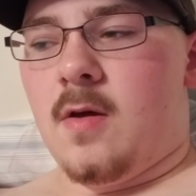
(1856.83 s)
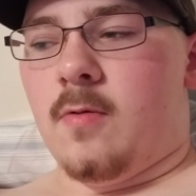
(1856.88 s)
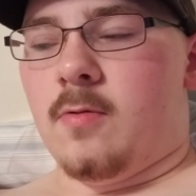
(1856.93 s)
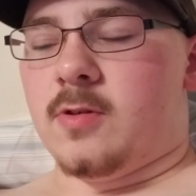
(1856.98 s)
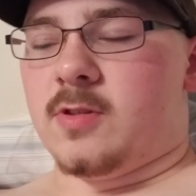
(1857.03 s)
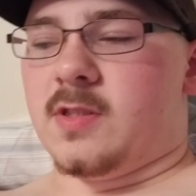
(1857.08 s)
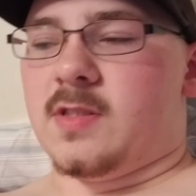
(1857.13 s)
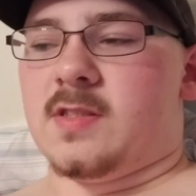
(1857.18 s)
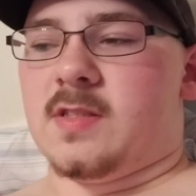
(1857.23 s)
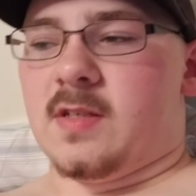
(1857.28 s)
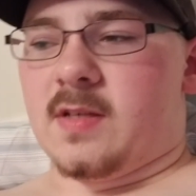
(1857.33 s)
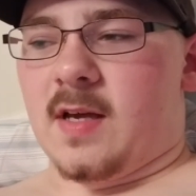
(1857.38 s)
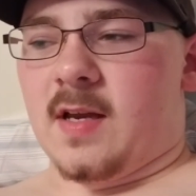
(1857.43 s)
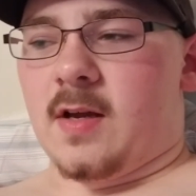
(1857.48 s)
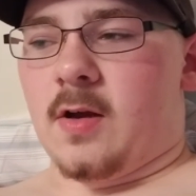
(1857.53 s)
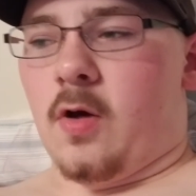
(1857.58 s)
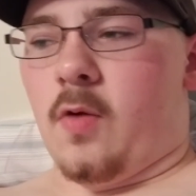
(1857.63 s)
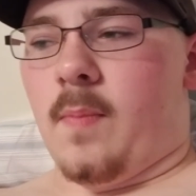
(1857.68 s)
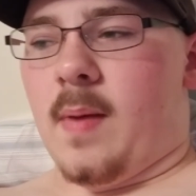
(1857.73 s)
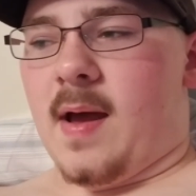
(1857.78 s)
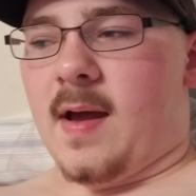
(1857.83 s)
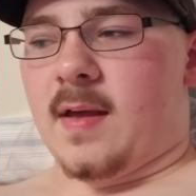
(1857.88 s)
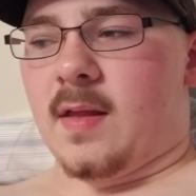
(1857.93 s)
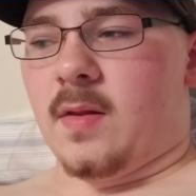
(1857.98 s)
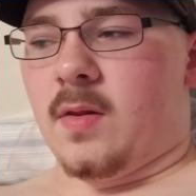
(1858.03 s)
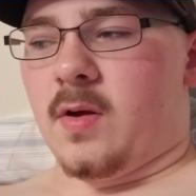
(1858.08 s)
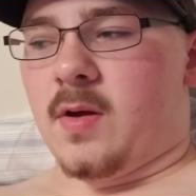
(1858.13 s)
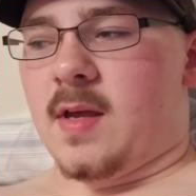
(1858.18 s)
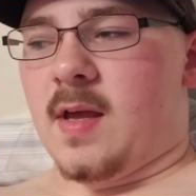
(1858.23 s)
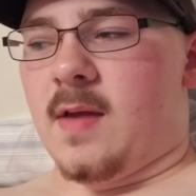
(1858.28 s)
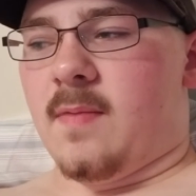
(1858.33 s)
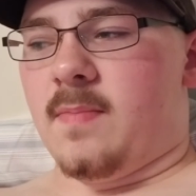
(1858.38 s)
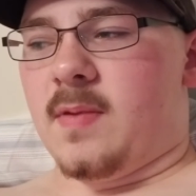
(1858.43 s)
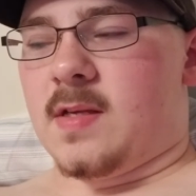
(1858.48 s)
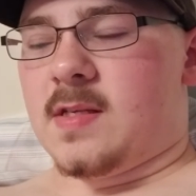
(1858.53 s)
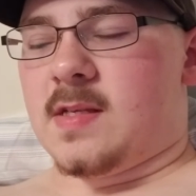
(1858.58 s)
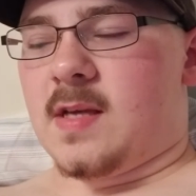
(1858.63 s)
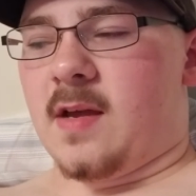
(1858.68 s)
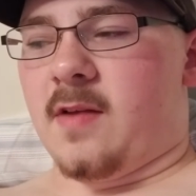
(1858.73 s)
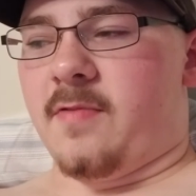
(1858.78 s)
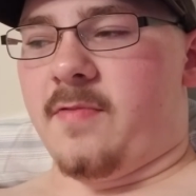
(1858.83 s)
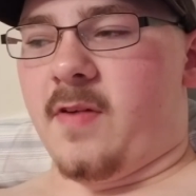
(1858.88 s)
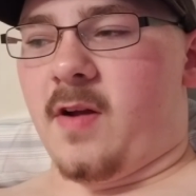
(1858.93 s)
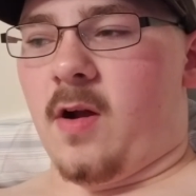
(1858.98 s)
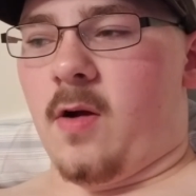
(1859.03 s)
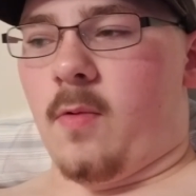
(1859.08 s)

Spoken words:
which I still gotta go back and look at because I gotta figure